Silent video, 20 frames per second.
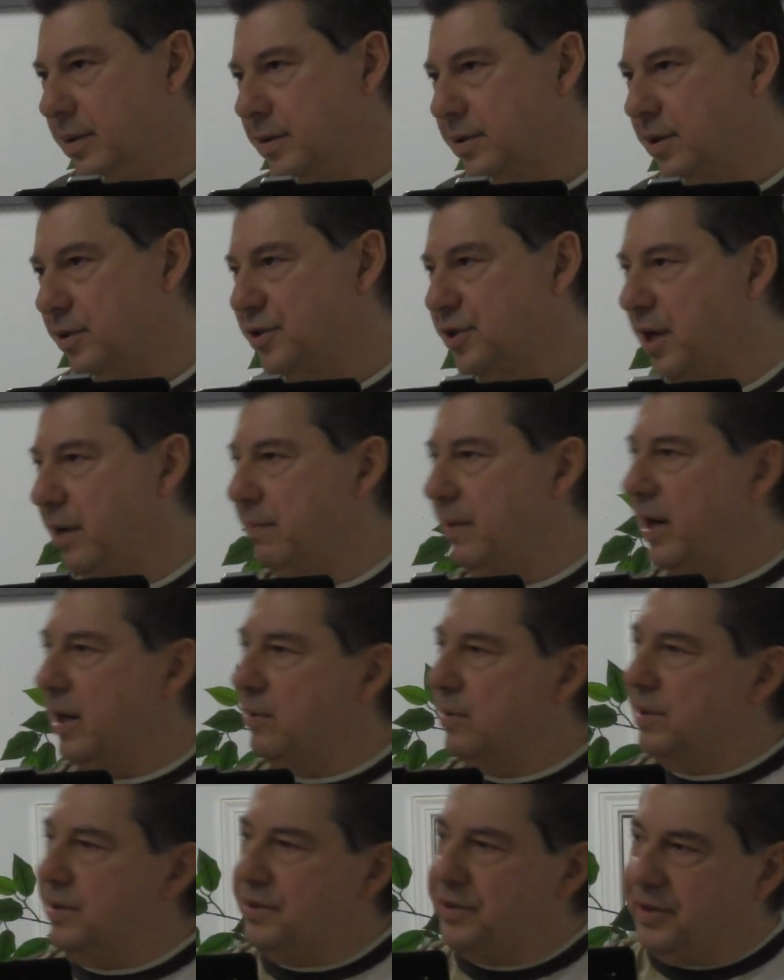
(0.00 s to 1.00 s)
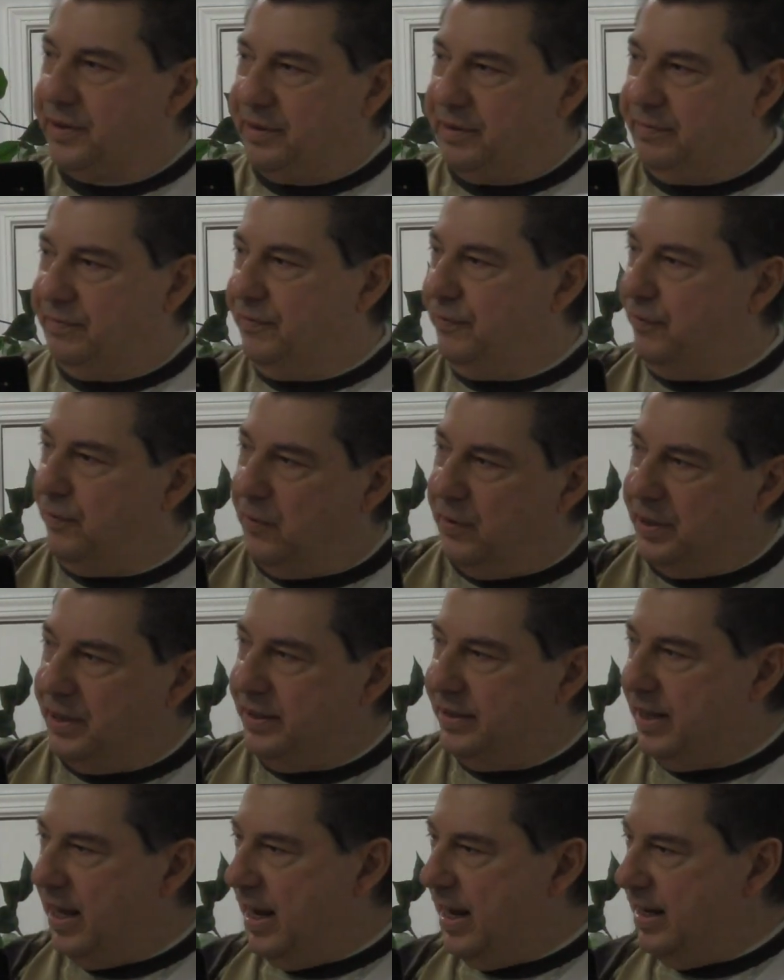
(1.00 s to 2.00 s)
So somebody with
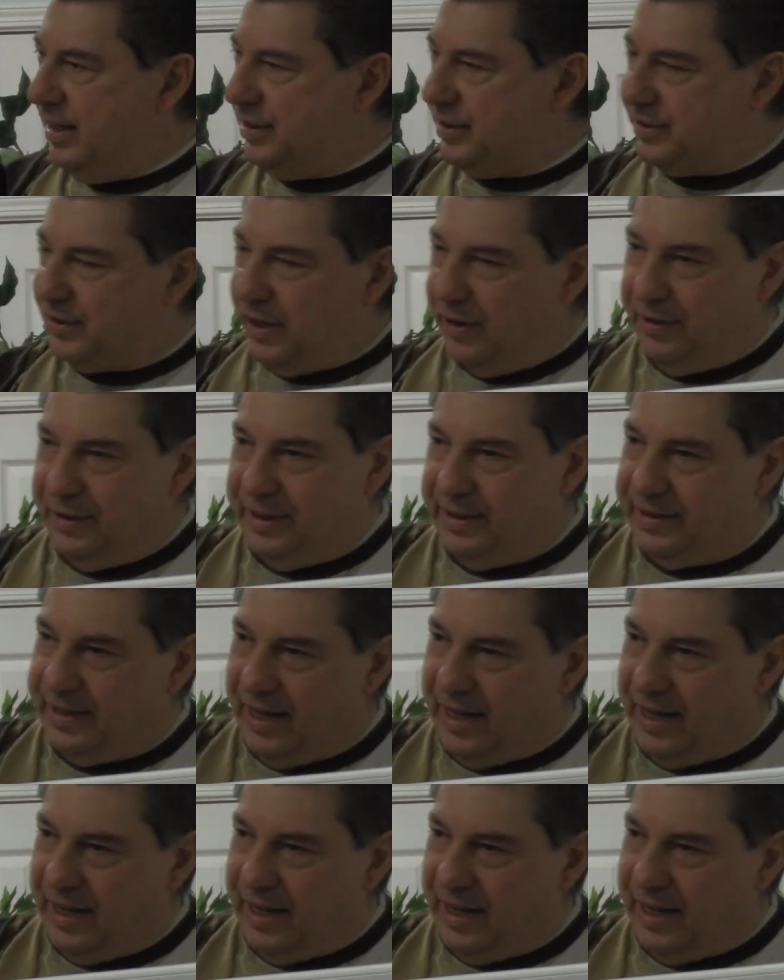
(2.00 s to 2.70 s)
40 days, 30